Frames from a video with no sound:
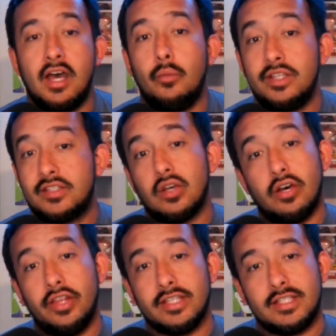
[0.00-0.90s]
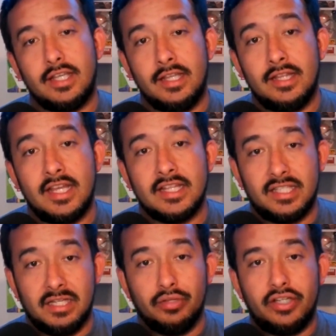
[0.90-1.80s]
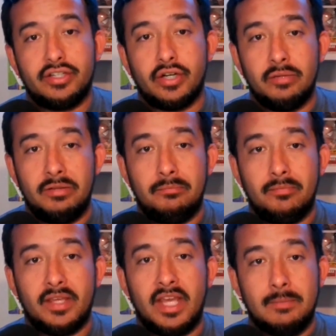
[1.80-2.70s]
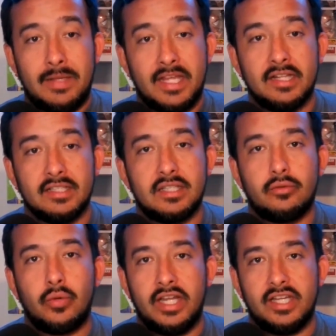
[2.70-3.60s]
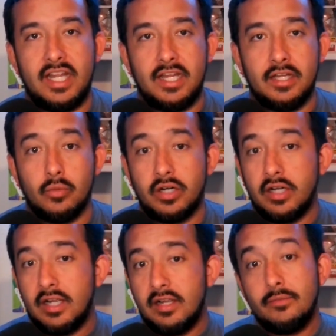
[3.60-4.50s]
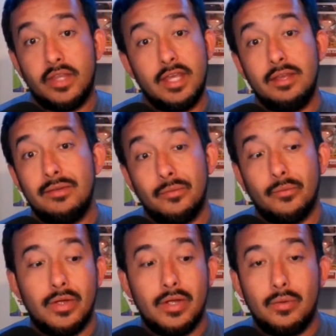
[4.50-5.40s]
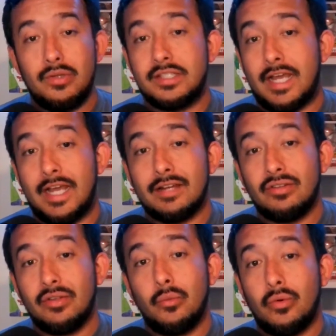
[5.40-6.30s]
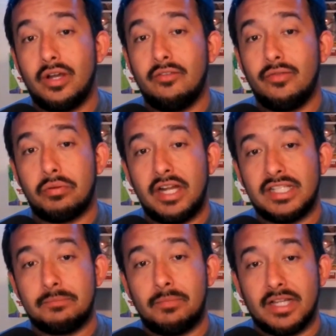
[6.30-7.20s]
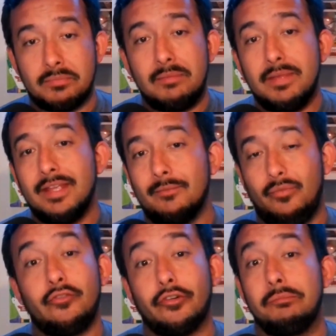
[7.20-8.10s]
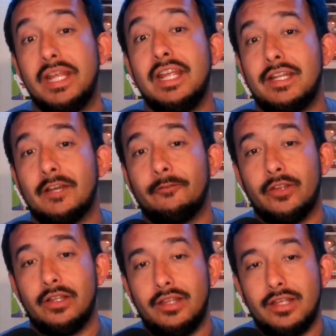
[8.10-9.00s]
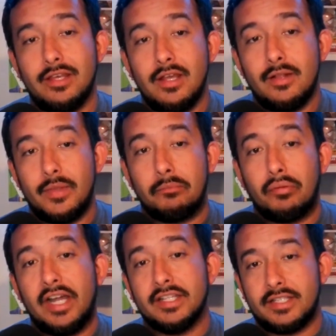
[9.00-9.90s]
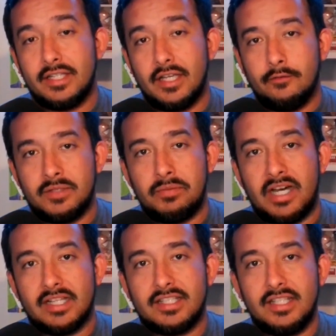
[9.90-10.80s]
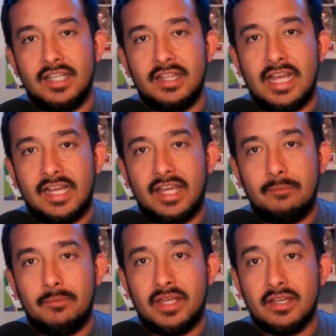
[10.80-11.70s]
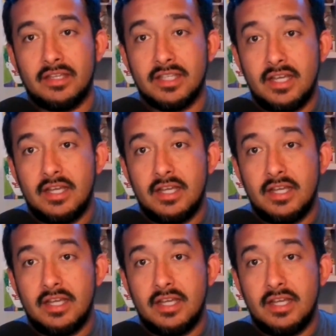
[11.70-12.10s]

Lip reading: We saw this in the NCAA tournament game against Grand Canyon, where he was actually one of the bright spots, maybe for me, definitely the brightest of spots in that game, because